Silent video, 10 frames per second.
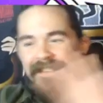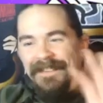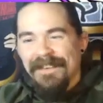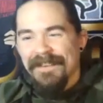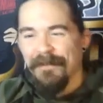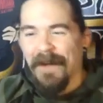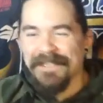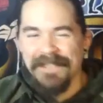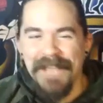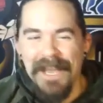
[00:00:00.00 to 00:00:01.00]
Didn't yeah. you watch
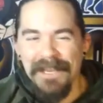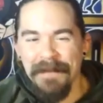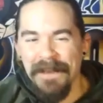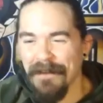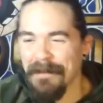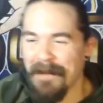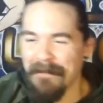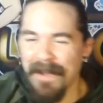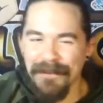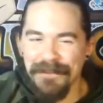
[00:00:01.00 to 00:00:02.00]
the documentary about
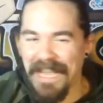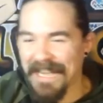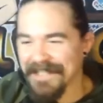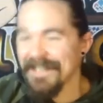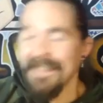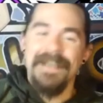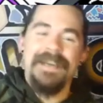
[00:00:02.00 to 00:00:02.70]
Michael Jackson?